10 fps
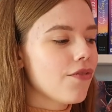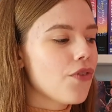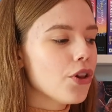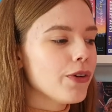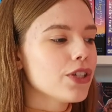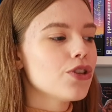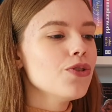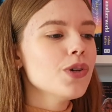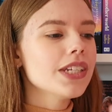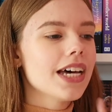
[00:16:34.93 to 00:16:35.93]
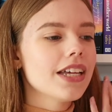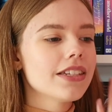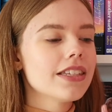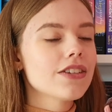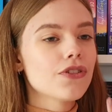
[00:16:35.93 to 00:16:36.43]
following two
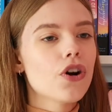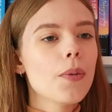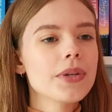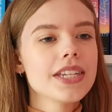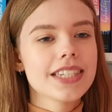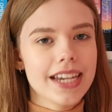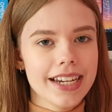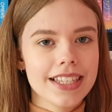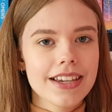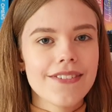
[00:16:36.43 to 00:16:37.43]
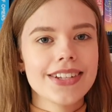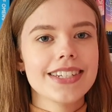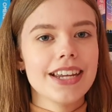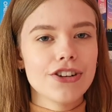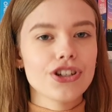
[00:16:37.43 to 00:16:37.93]
assassins on opposite sides of a
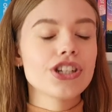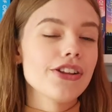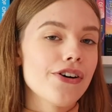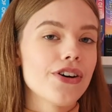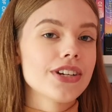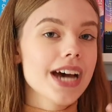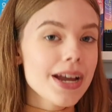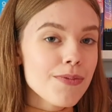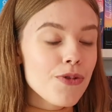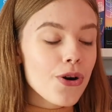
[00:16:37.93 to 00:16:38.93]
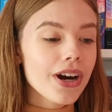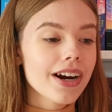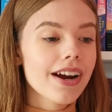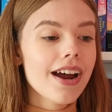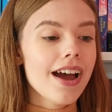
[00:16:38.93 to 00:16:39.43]
centuries-long time war.